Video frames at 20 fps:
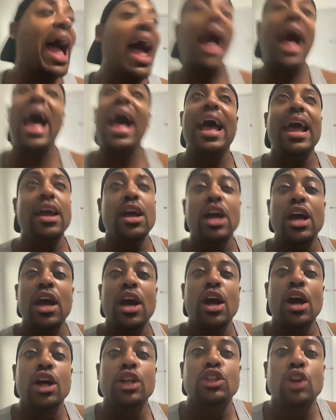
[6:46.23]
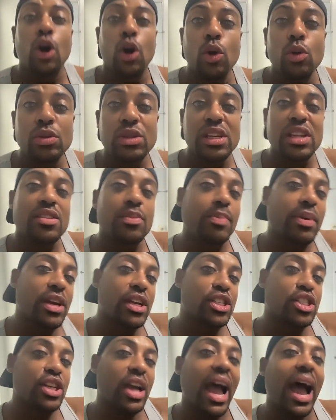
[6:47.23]
I told this
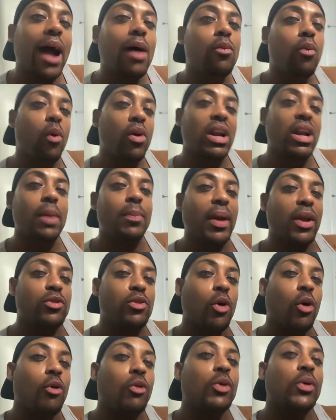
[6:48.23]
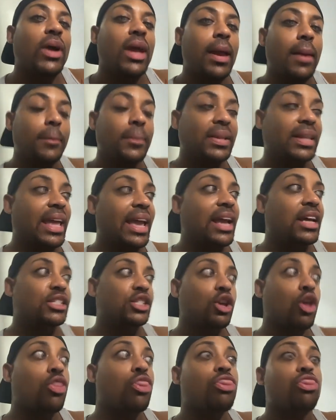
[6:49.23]
bitch I wanted pectoral
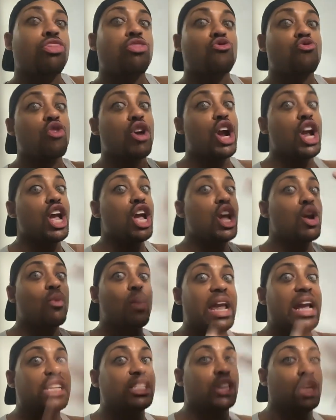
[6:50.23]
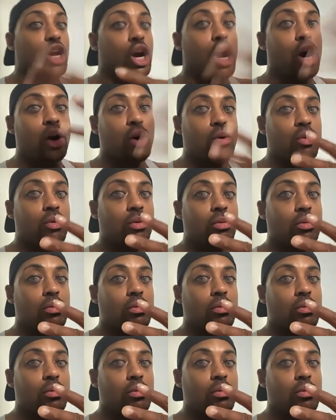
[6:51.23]
implants 3 weeks ago.